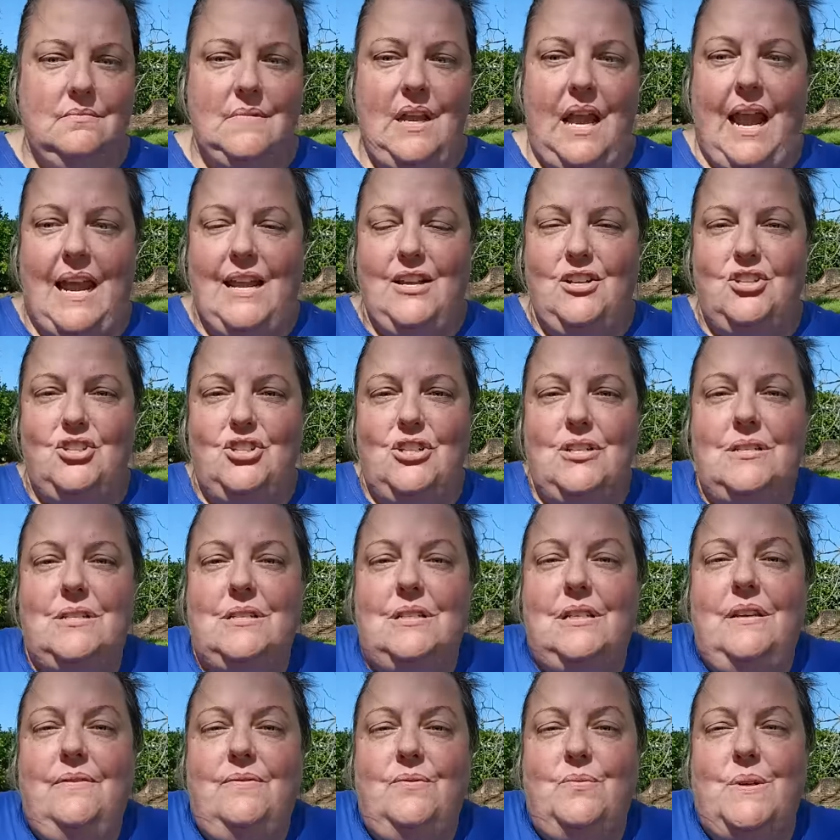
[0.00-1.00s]
I
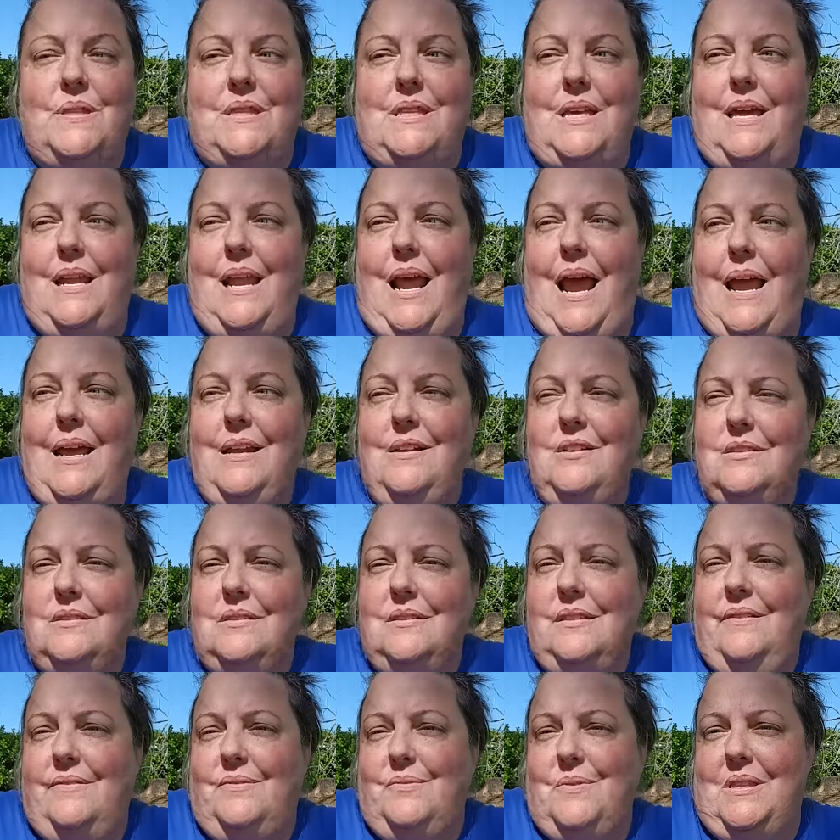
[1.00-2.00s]
just lived with it. I
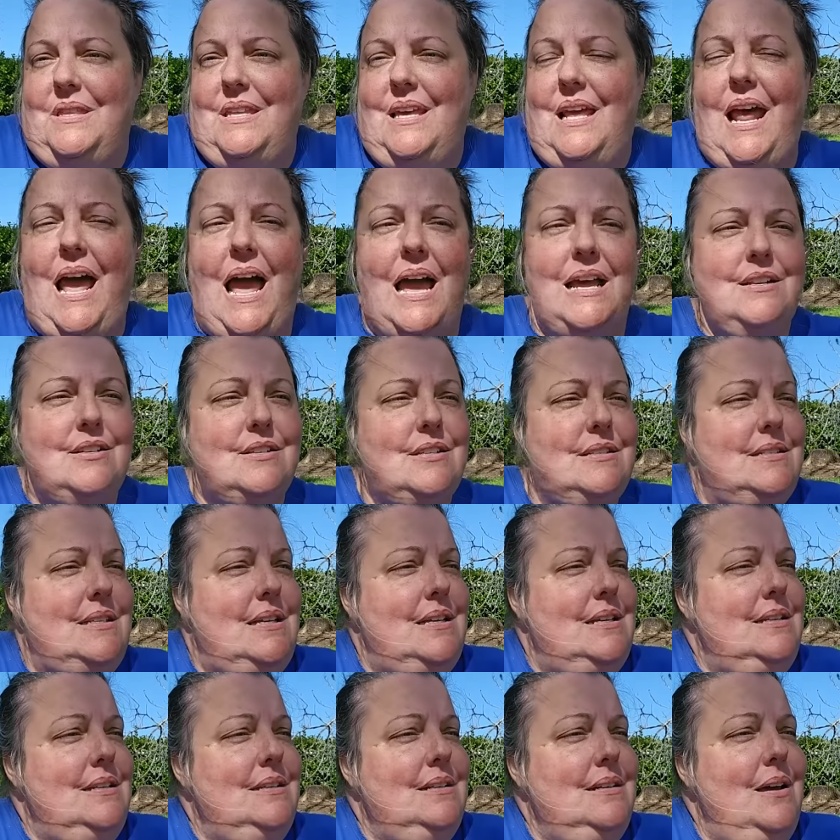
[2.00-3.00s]
just lived with it. I just
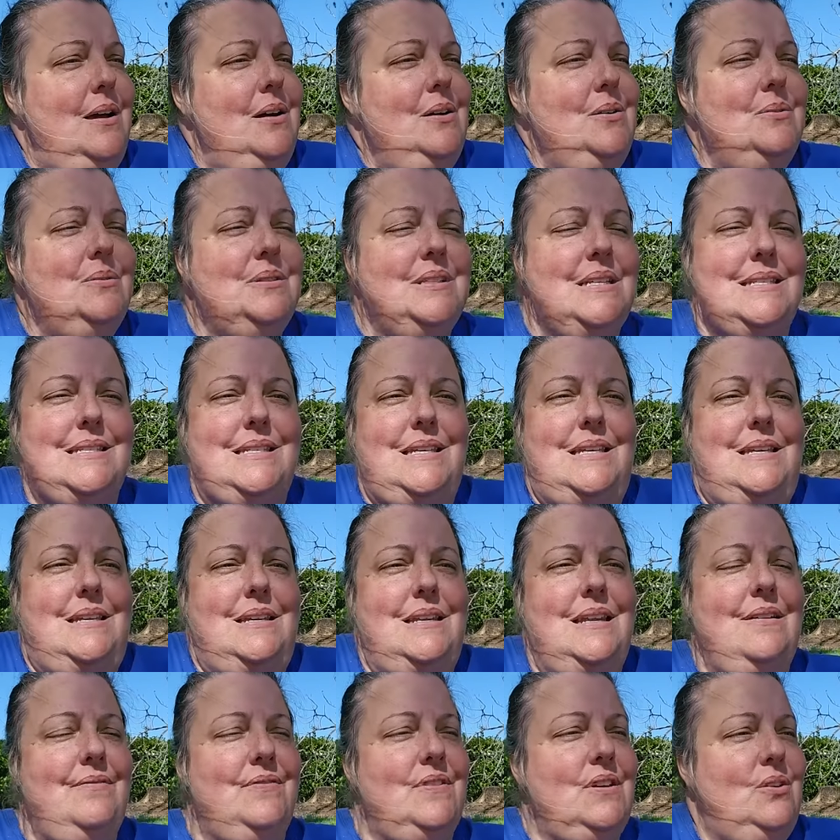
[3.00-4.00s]
said, you know,
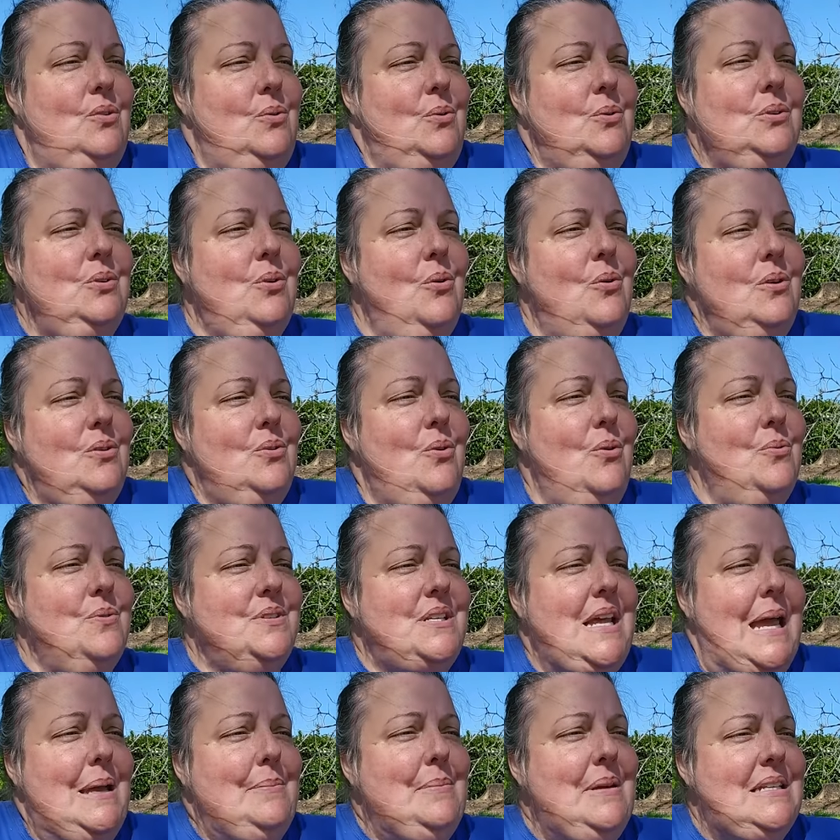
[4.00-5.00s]
listen, if the good Lord gonna
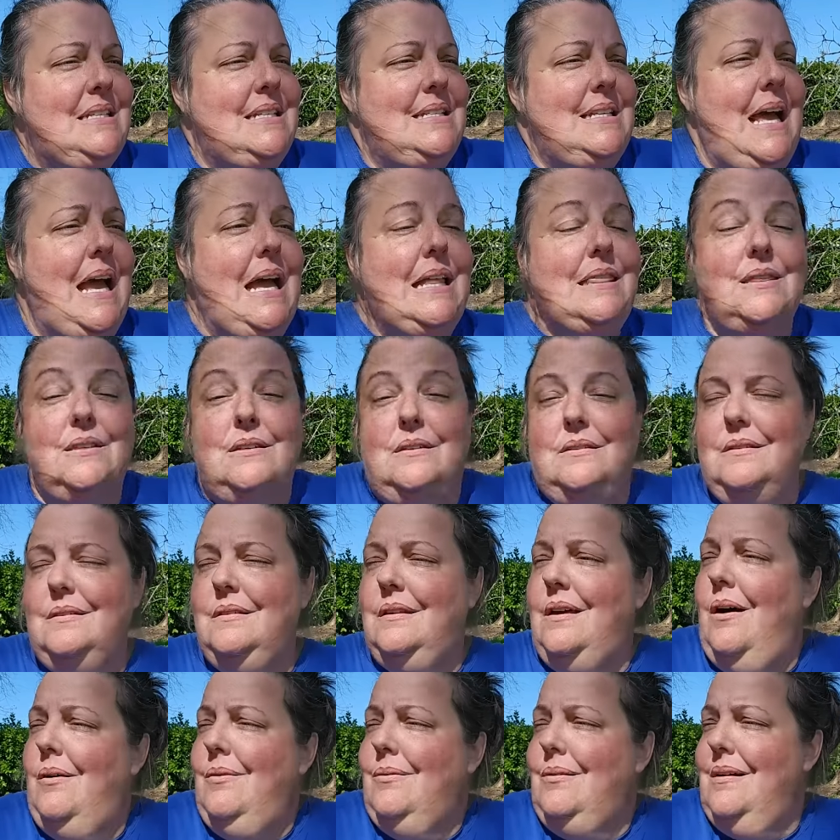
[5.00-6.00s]
take me tonight, the good
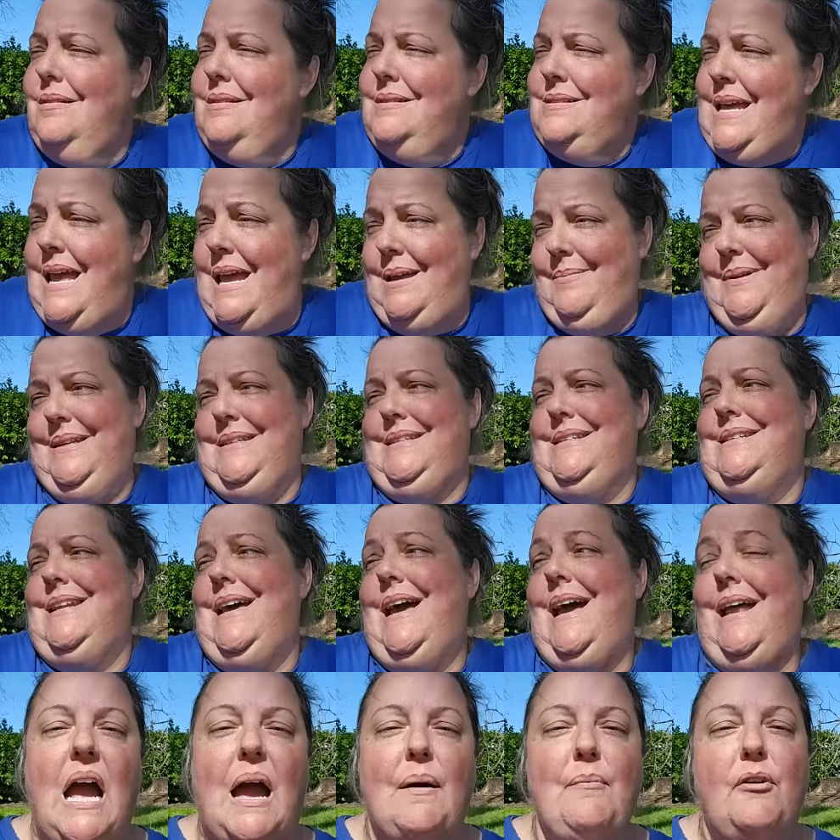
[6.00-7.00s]
Lord gonna take me
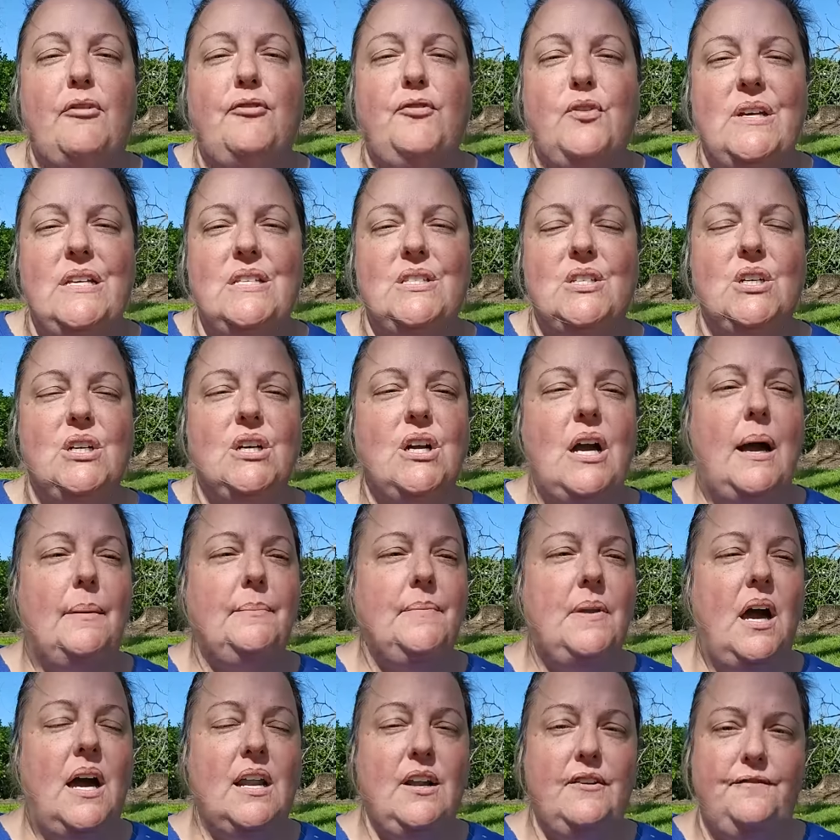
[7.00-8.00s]
tonight. I'm a freezer. I'm
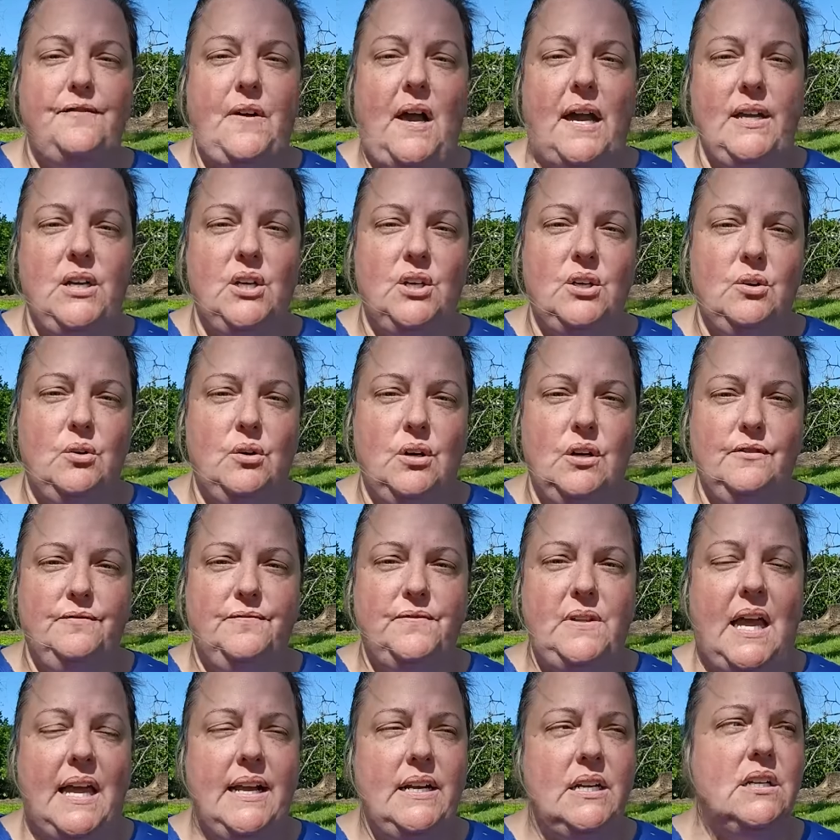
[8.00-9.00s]
not a fighter or a
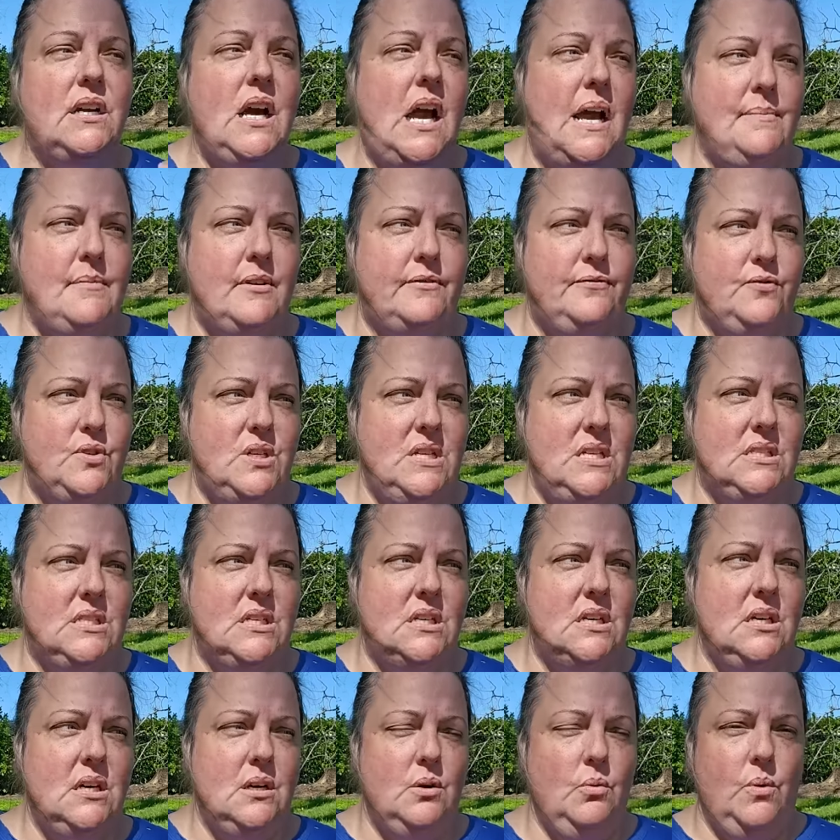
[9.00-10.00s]
flighter. I'm a
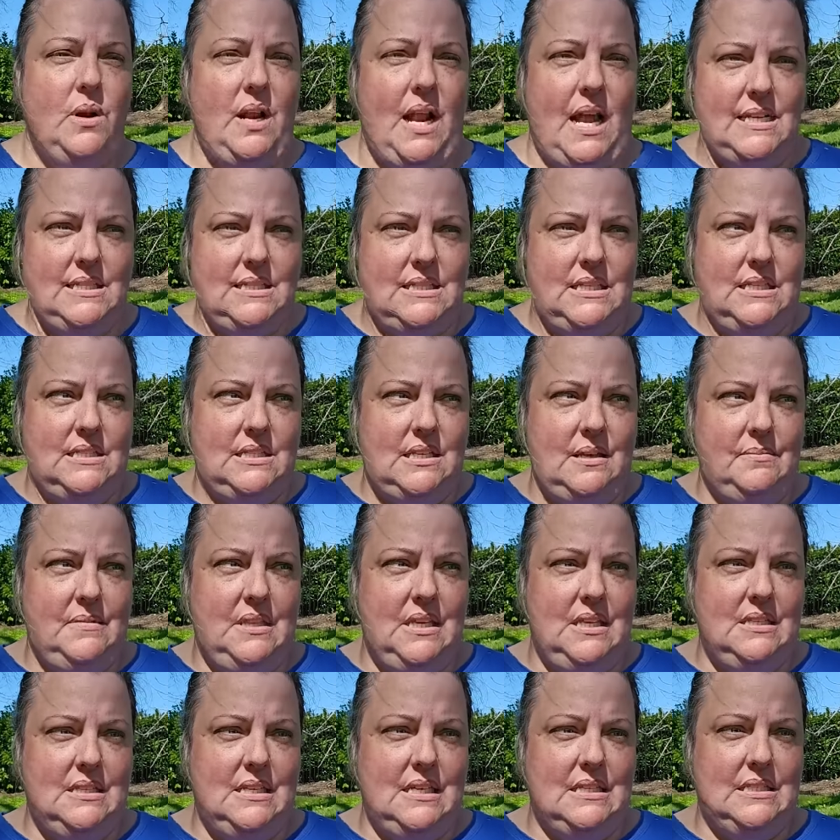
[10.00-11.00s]
freezer. When I see
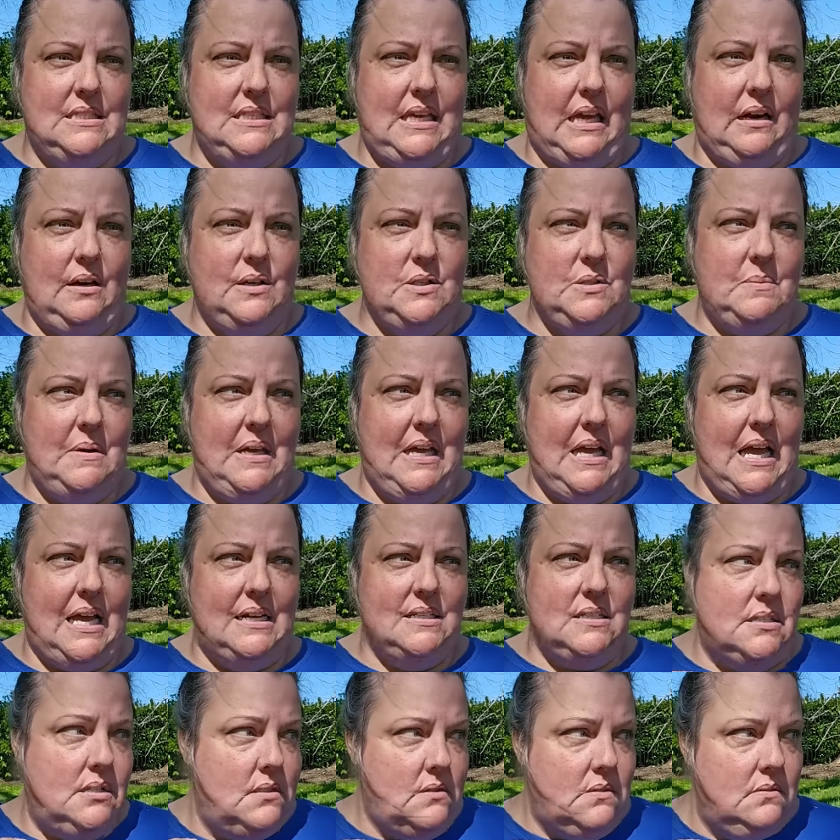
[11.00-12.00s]
something that scares me, I
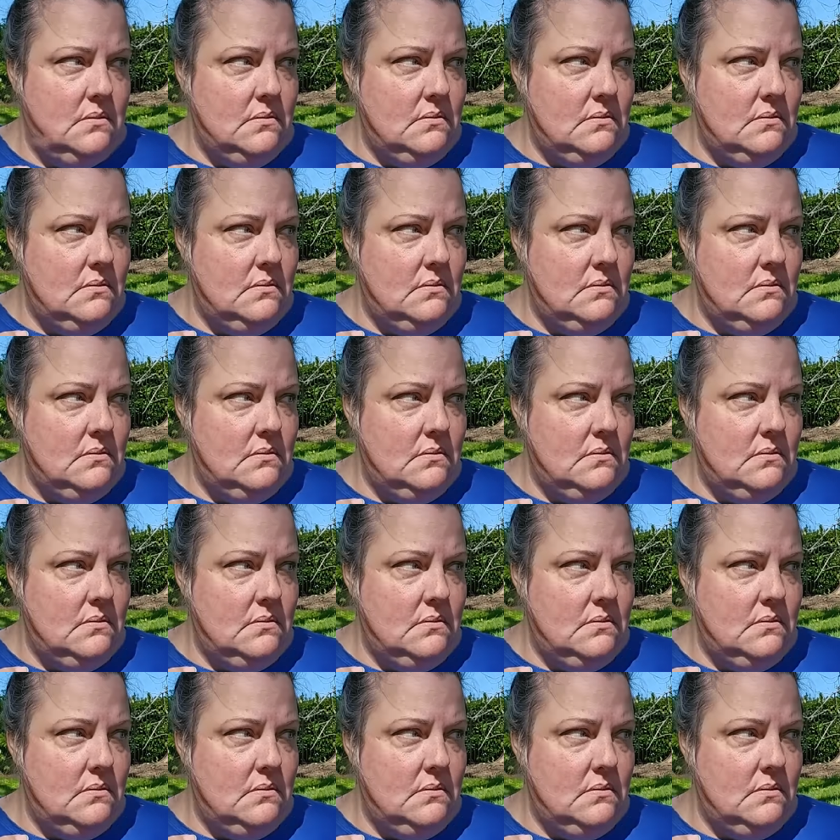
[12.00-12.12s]
just